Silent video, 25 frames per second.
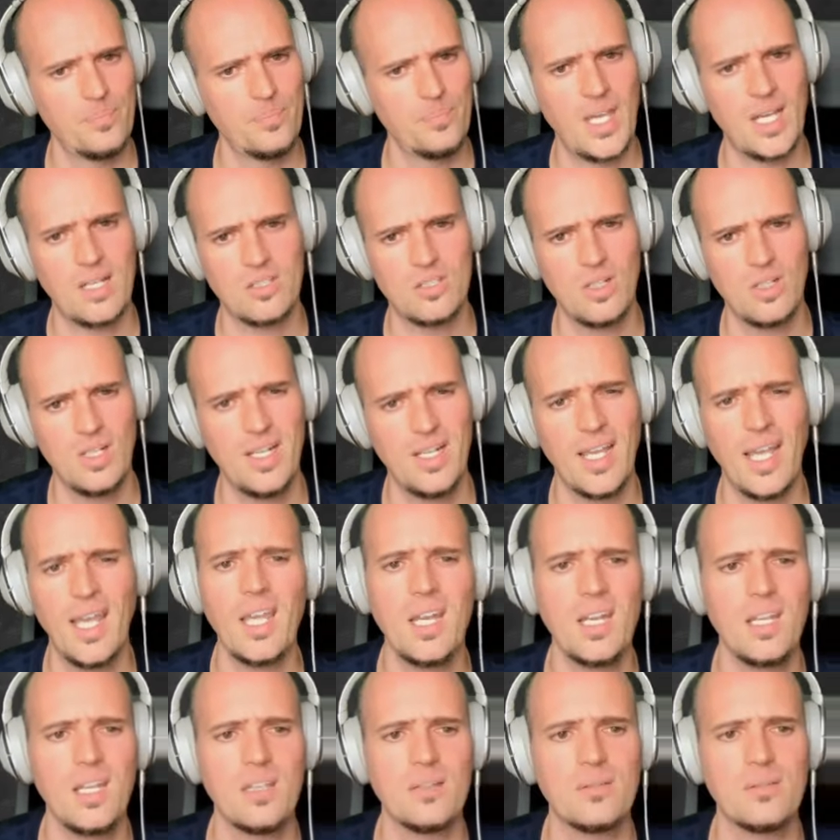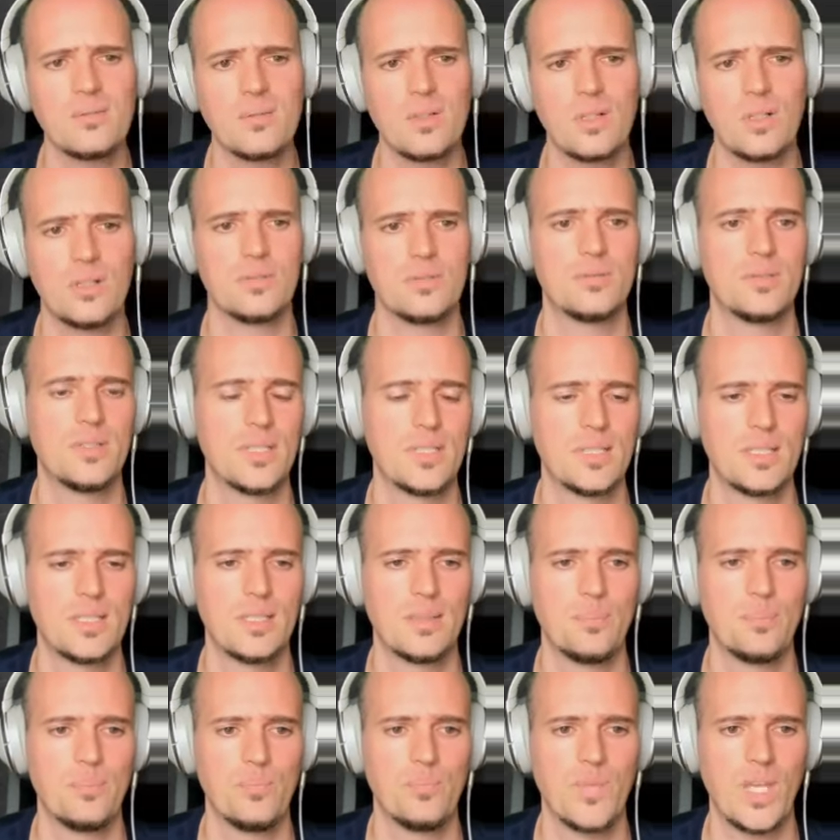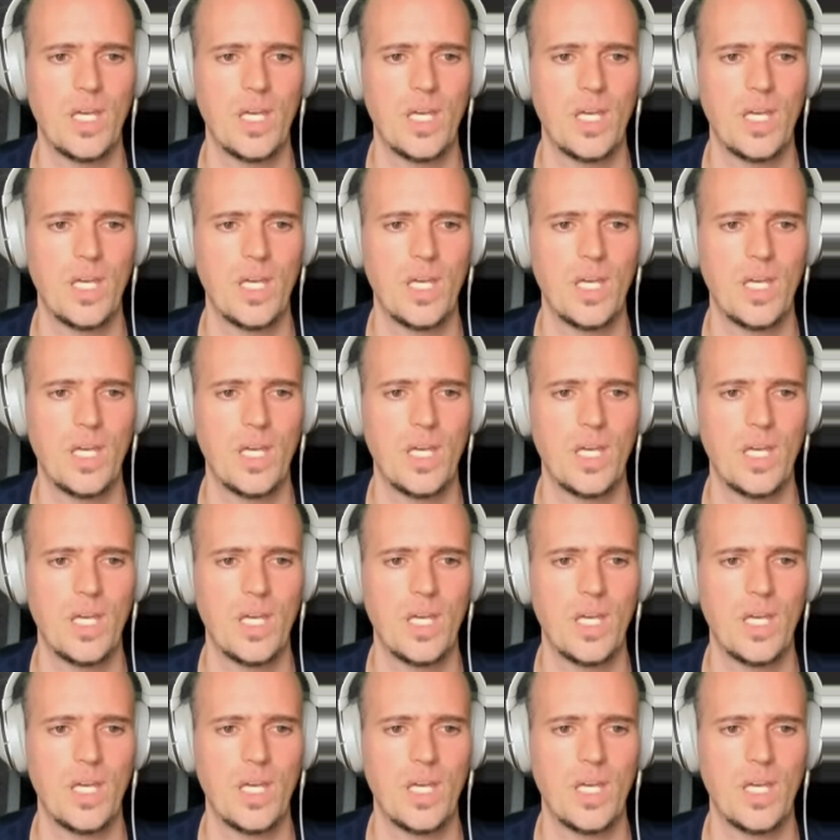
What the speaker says: Actually, any of the